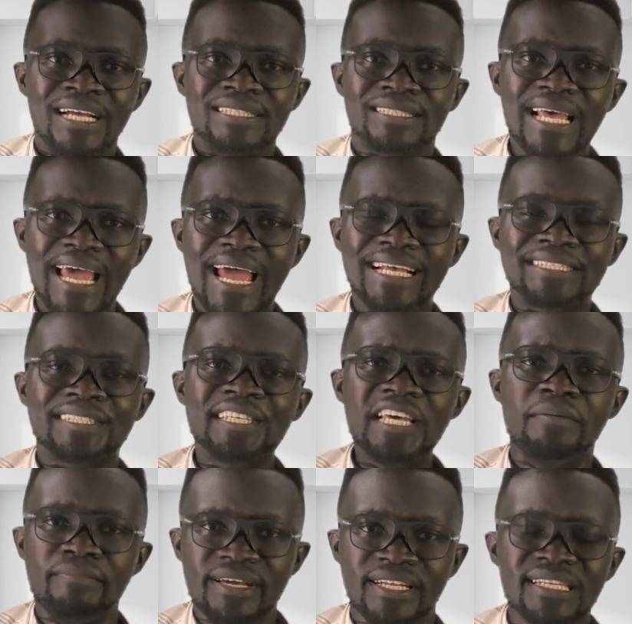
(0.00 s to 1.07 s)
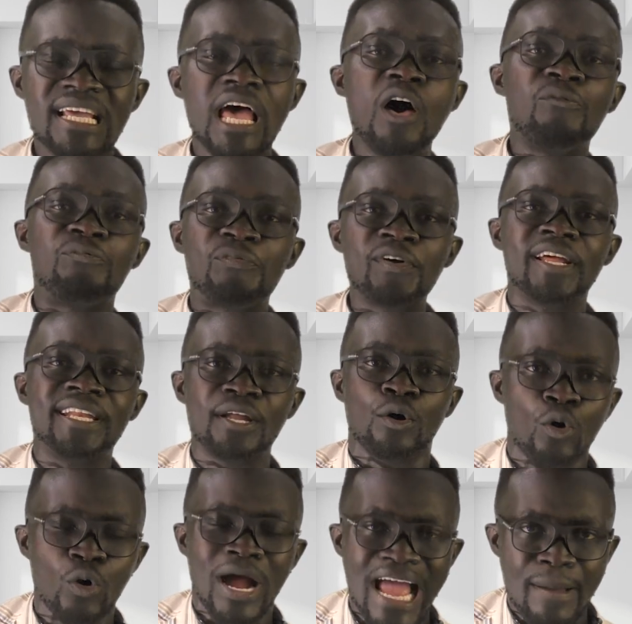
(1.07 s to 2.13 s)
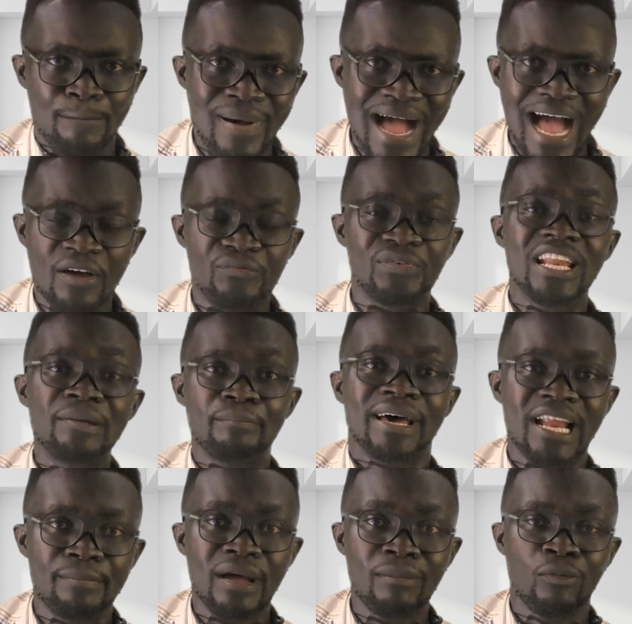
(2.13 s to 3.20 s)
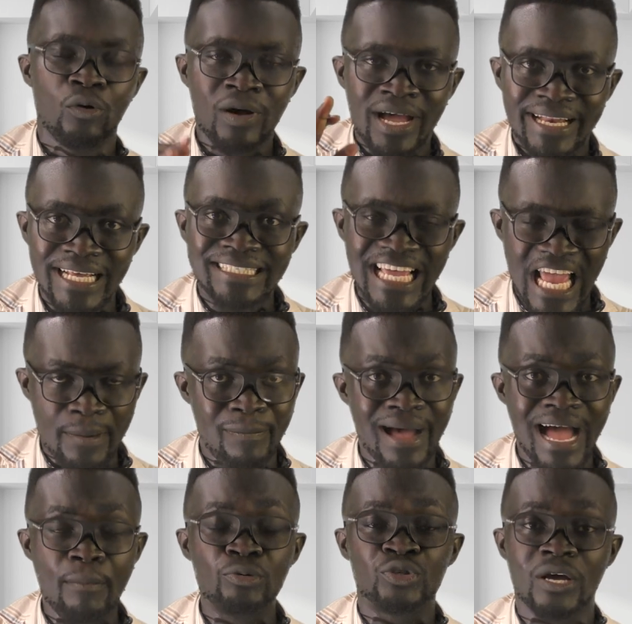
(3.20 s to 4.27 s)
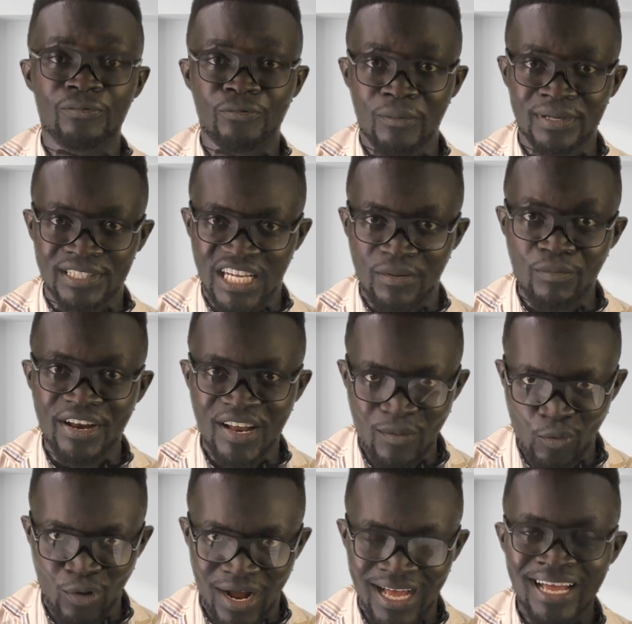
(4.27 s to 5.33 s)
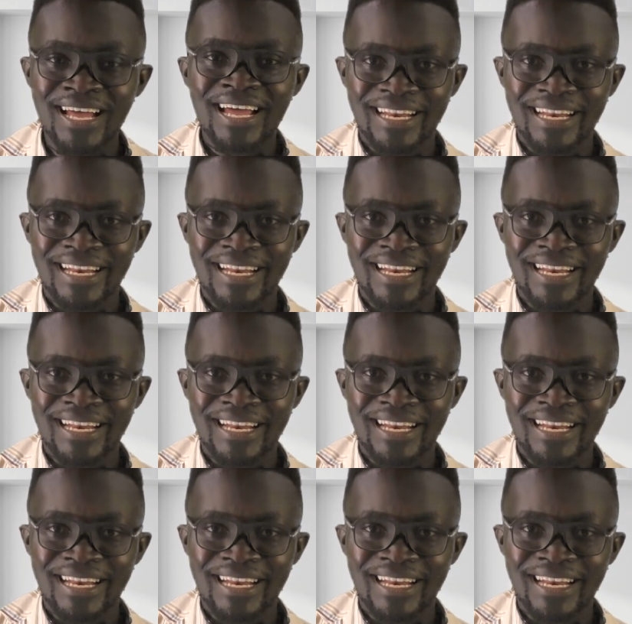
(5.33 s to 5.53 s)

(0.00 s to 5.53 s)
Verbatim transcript: Sir Simon, a food in the home, a bar, a friend in Berimemo, Nessa a bar, which I form a ceremony more.